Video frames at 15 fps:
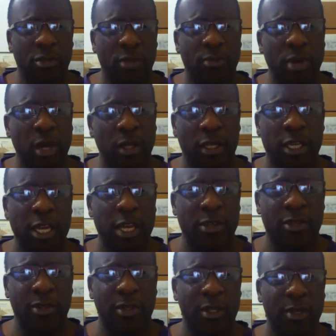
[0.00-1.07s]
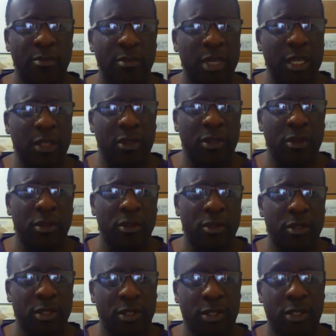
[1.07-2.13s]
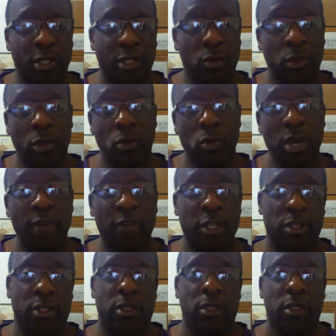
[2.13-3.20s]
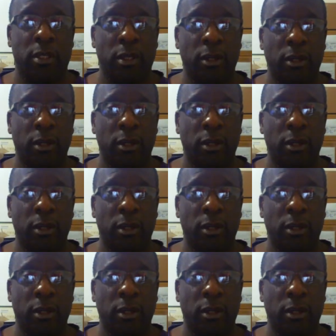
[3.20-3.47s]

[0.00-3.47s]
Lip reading: probably canceled it and made just sticking with a Revit